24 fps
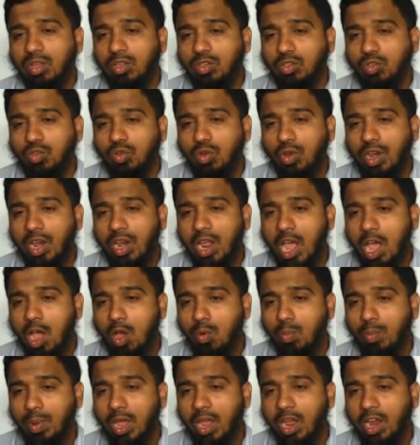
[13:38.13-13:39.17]
So,
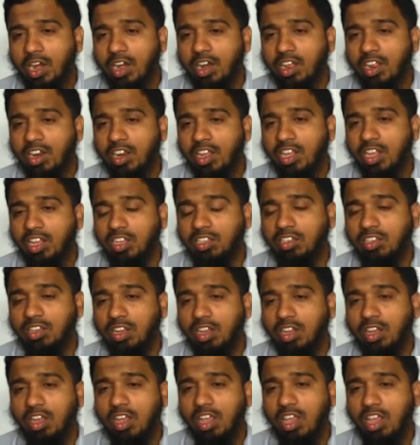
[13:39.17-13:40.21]
now my header is
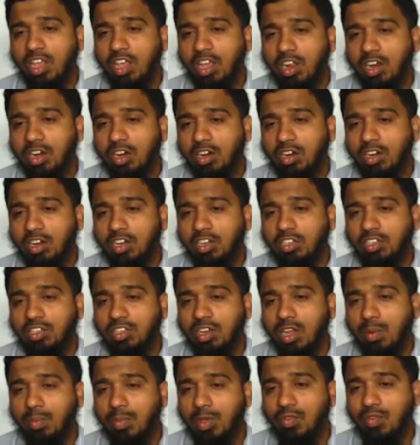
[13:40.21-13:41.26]
here, it is
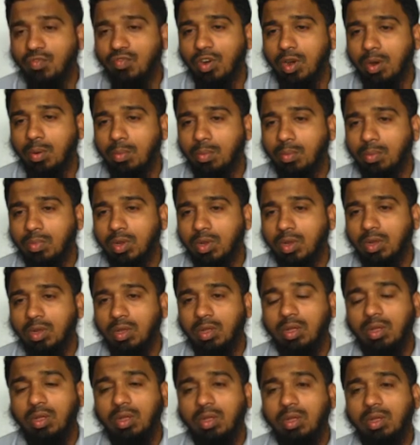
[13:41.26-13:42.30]
coming from
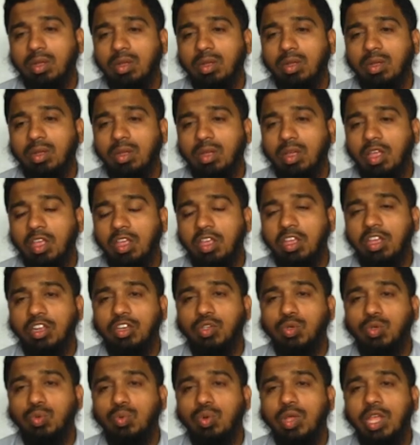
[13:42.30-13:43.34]
here
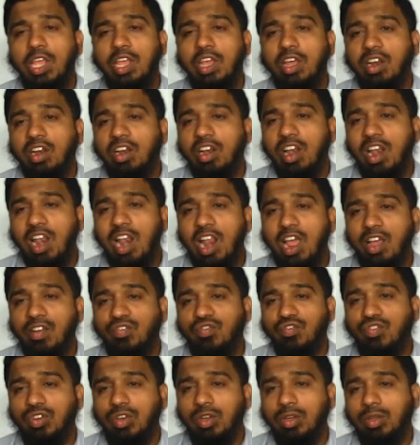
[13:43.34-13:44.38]
to here,
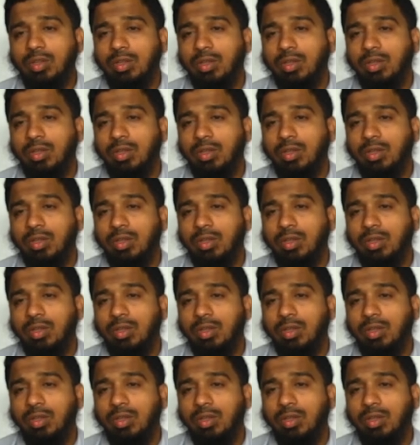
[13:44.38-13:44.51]
left.